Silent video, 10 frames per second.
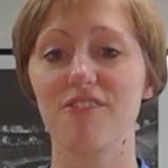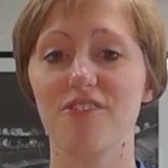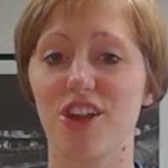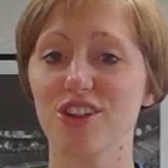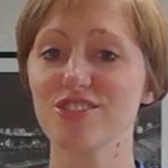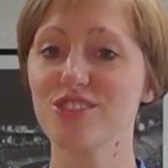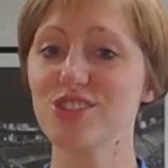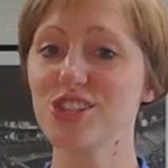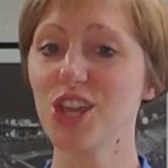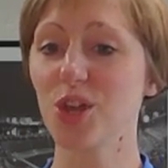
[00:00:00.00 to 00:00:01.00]
verse
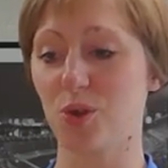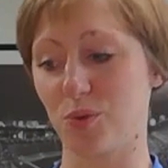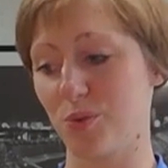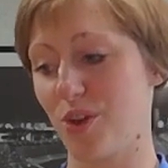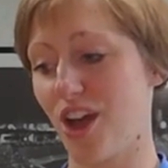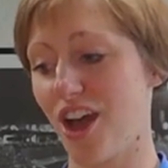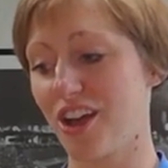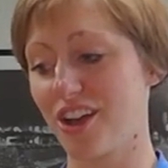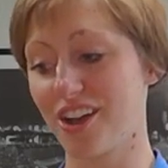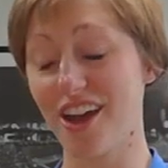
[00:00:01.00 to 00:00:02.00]
2,
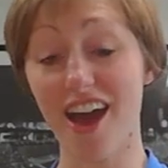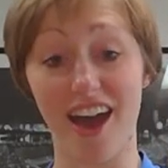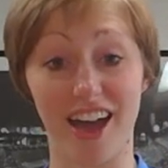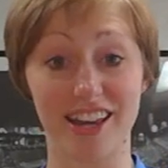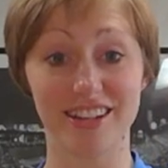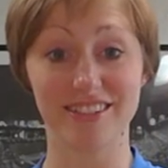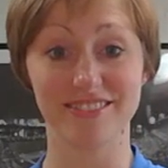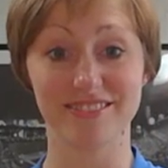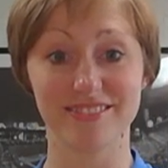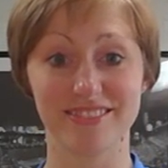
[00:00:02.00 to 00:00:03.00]
God
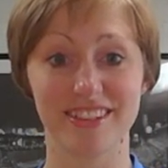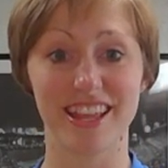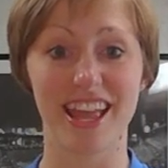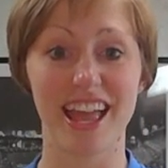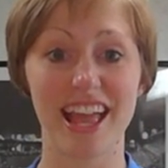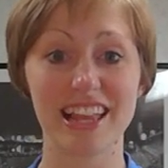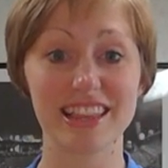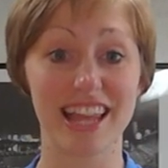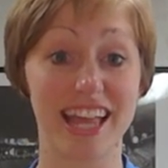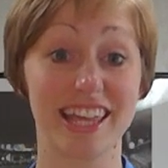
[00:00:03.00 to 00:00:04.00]

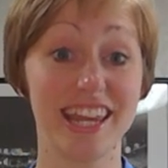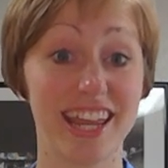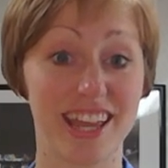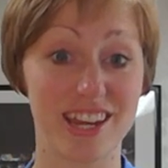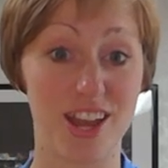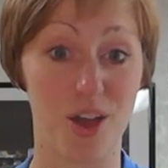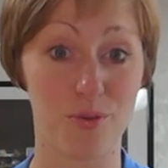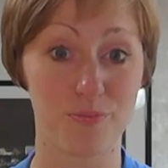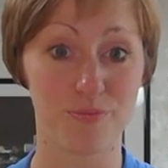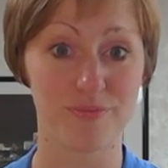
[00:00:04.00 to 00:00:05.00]
let Gideon know
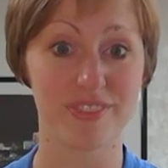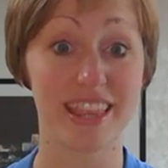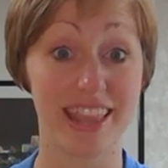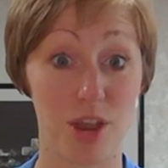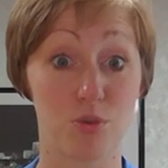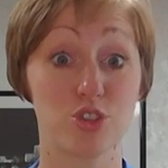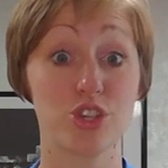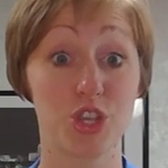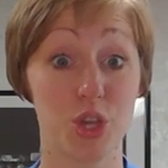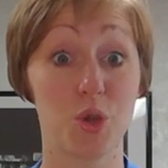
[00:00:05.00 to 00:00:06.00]
there were
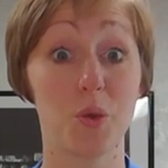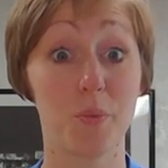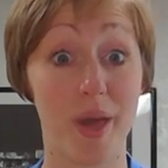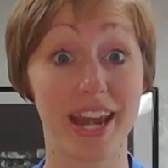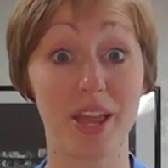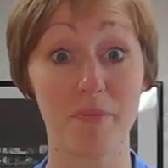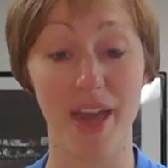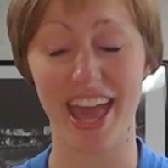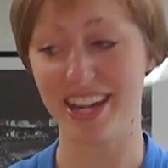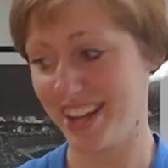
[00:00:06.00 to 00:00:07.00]
too many
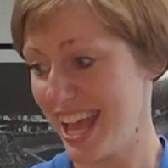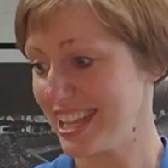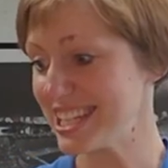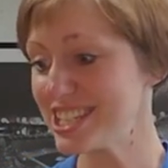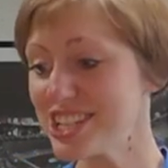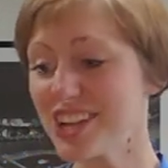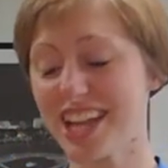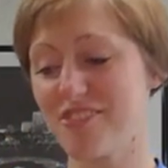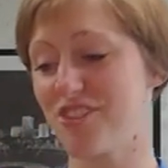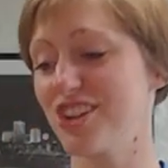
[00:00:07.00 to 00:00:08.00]
men. Let's look
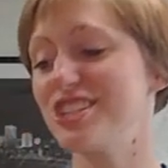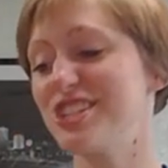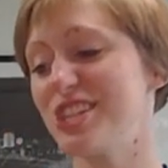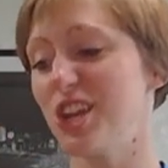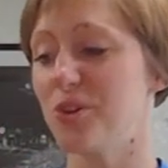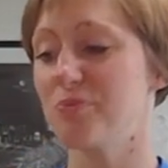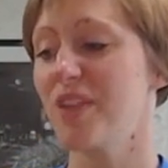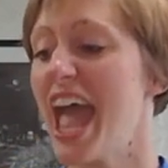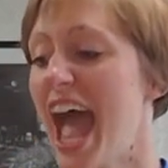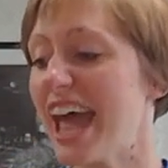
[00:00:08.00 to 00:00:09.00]
at verse 2.
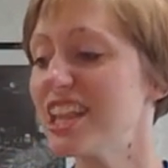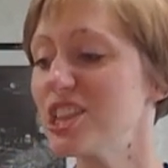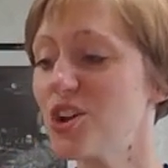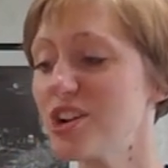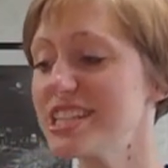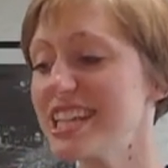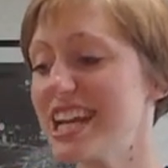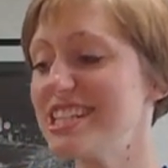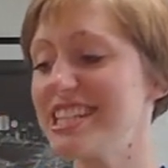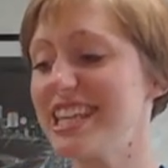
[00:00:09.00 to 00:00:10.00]
"And the Lord said
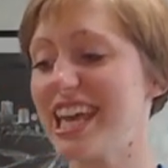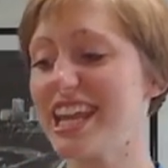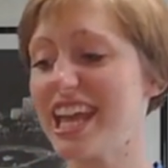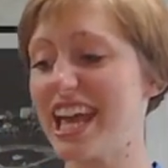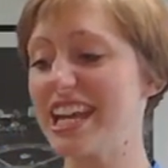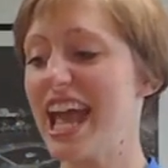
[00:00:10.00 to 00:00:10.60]
unto Gideon,